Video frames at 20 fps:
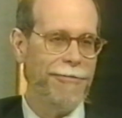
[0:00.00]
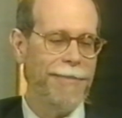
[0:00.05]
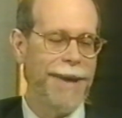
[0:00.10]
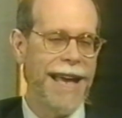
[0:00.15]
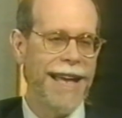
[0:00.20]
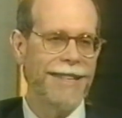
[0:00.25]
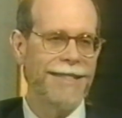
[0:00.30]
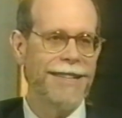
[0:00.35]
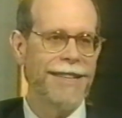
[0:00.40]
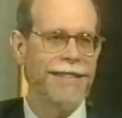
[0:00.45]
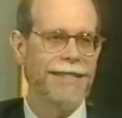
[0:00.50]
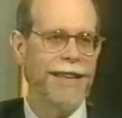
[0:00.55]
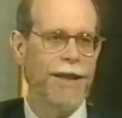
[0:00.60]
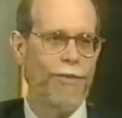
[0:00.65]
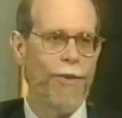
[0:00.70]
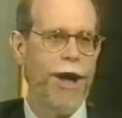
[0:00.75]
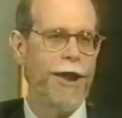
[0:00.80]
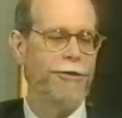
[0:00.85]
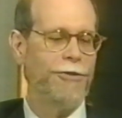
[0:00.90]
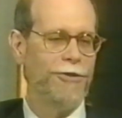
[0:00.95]
mask, he
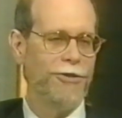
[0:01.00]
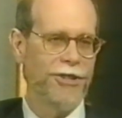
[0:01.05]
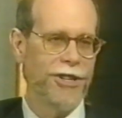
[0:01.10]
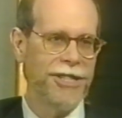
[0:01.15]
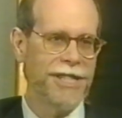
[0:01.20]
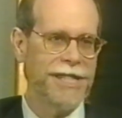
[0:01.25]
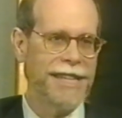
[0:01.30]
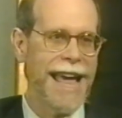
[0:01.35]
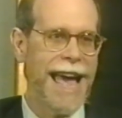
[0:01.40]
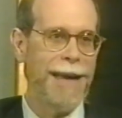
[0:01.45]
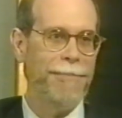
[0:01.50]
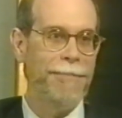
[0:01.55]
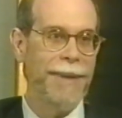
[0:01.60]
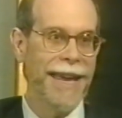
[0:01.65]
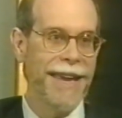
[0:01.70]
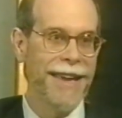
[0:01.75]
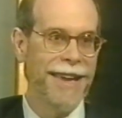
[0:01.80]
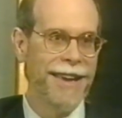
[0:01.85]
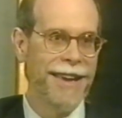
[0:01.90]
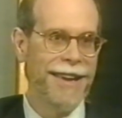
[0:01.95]
said, "Why don't you just stab
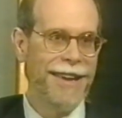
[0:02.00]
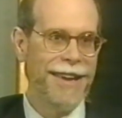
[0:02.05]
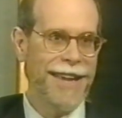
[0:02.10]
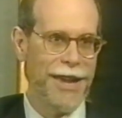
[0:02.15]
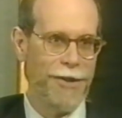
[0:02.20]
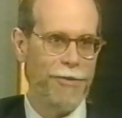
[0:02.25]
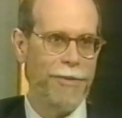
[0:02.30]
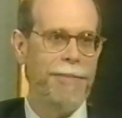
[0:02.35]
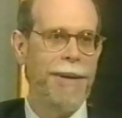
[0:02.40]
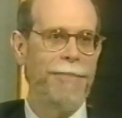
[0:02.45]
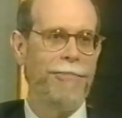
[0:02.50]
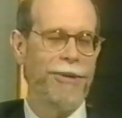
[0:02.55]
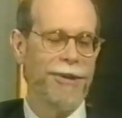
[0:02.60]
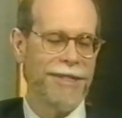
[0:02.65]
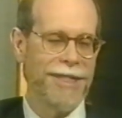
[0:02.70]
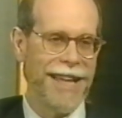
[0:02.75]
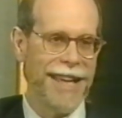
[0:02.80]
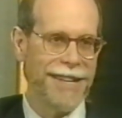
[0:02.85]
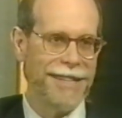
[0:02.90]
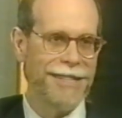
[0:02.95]
me?" He
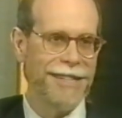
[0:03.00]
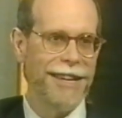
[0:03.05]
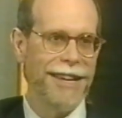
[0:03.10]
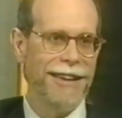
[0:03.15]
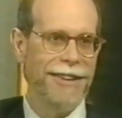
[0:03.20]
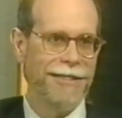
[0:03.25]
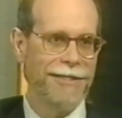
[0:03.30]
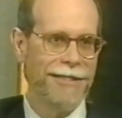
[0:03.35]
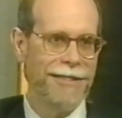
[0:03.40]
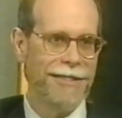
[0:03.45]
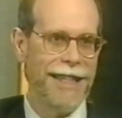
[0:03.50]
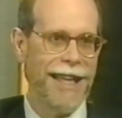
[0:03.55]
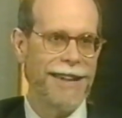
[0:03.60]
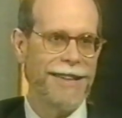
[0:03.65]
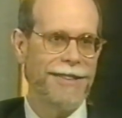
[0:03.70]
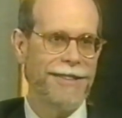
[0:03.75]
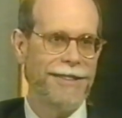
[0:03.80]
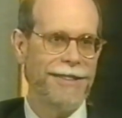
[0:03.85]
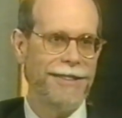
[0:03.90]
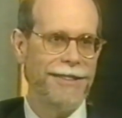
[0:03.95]
remembered that
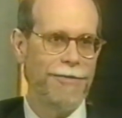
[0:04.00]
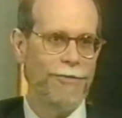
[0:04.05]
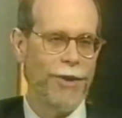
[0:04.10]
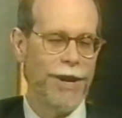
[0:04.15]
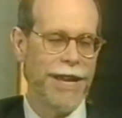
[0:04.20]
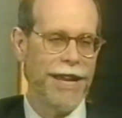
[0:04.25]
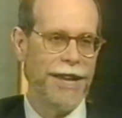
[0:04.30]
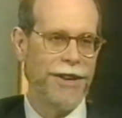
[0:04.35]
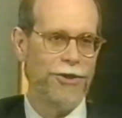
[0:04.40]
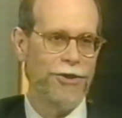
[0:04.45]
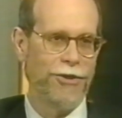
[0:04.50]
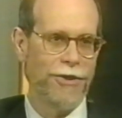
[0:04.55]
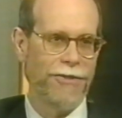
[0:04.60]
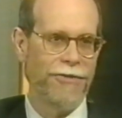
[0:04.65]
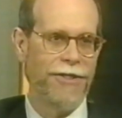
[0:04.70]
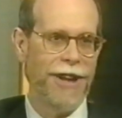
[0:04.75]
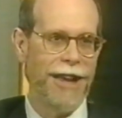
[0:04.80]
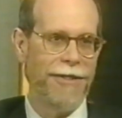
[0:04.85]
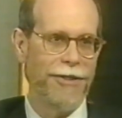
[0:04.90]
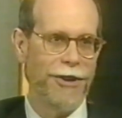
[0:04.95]
what he endured
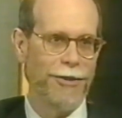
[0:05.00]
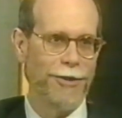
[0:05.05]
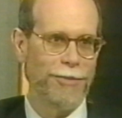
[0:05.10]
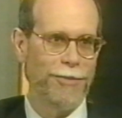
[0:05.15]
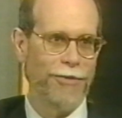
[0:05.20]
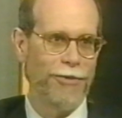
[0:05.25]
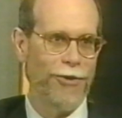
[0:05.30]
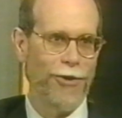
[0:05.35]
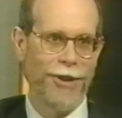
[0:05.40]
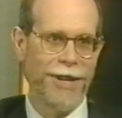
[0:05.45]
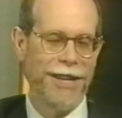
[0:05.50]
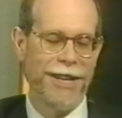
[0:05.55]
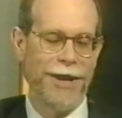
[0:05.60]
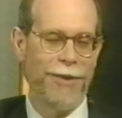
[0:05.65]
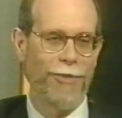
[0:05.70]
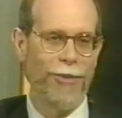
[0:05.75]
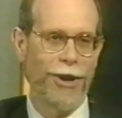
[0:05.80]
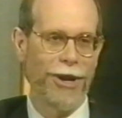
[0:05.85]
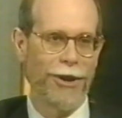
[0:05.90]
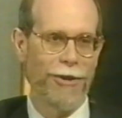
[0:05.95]
5 years before, and he
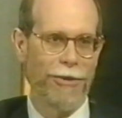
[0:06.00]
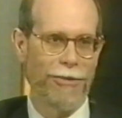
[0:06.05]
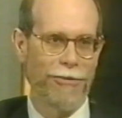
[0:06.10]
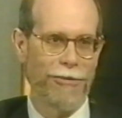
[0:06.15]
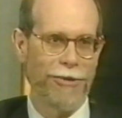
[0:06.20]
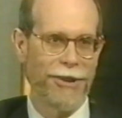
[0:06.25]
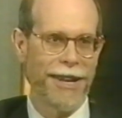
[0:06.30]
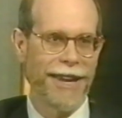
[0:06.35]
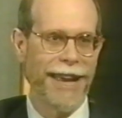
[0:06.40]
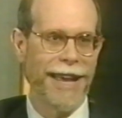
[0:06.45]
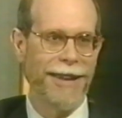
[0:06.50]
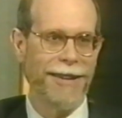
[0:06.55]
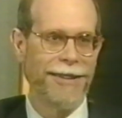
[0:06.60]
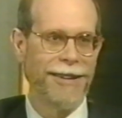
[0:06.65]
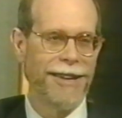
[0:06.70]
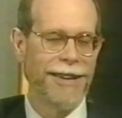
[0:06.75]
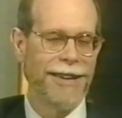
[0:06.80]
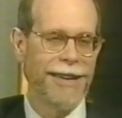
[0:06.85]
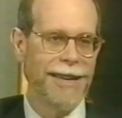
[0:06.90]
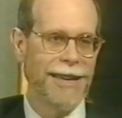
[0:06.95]
didn't want to go through it again,
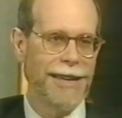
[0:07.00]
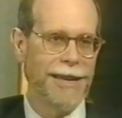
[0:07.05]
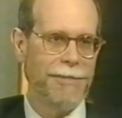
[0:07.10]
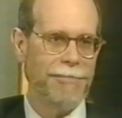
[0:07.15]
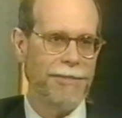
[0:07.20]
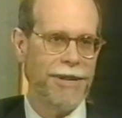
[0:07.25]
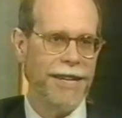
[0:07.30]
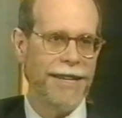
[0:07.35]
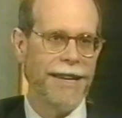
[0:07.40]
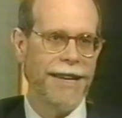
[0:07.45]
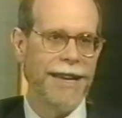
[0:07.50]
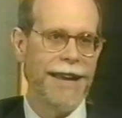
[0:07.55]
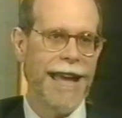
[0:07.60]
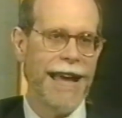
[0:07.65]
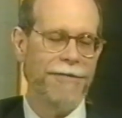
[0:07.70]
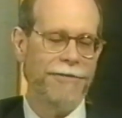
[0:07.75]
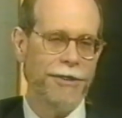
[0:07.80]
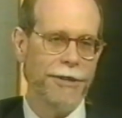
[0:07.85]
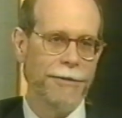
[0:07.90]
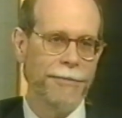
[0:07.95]
but he didn't have to.